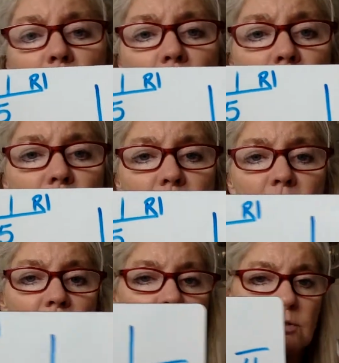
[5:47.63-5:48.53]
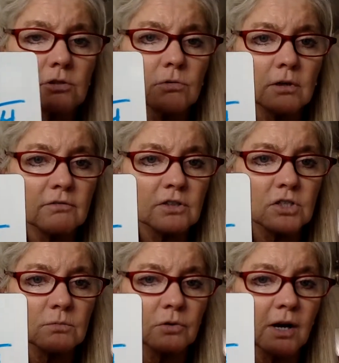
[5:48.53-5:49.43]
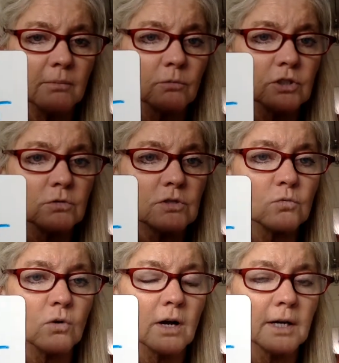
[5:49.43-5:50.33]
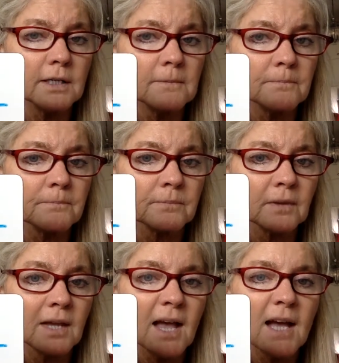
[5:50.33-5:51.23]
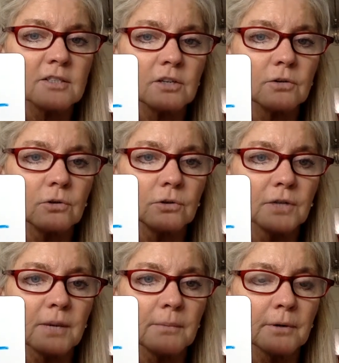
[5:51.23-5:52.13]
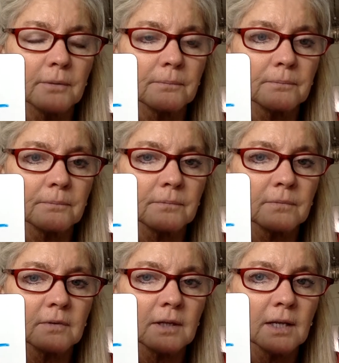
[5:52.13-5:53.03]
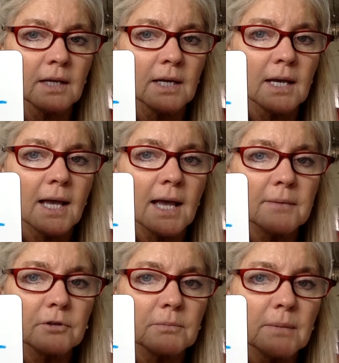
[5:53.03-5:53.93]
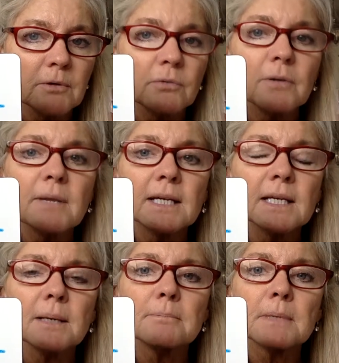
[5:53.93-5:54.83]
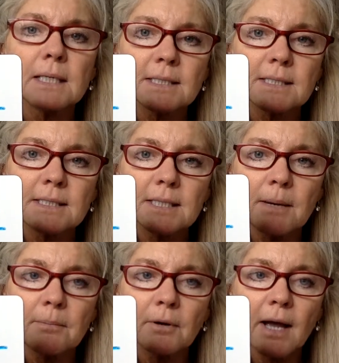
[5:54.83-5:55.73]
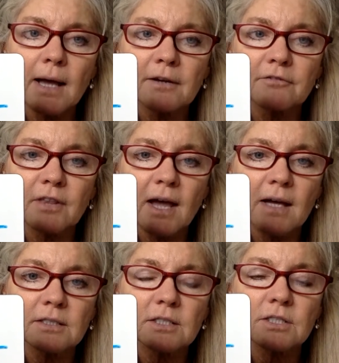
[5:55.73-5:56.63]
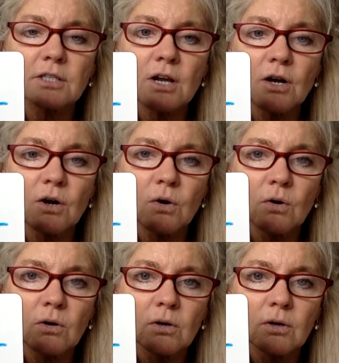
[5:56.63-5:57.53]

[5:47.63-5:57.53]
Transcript: quotient, the answer to our division problem, which was 1, as our whole number. And remember, we're making a mixed number out of that. So